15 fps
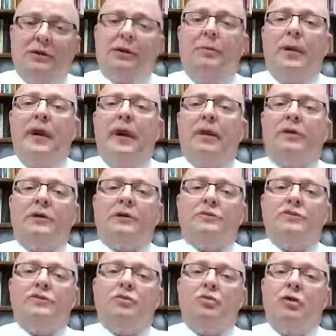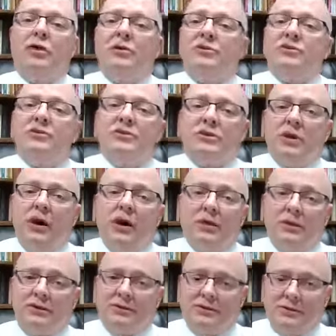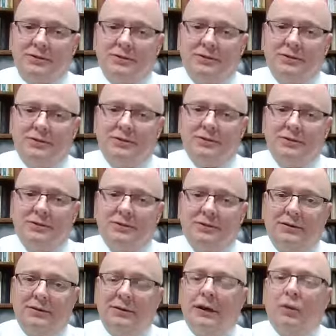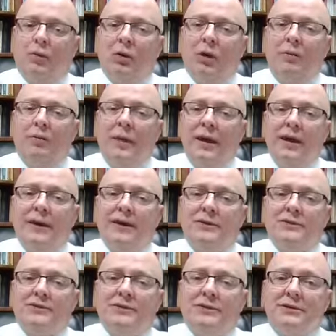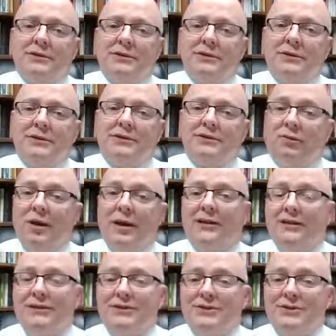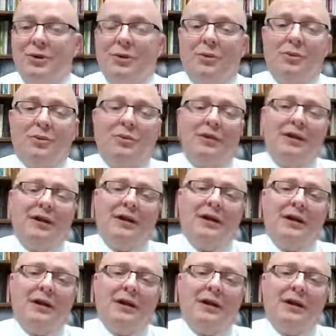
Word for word: The parents were astonished. They were amazed, rightly so.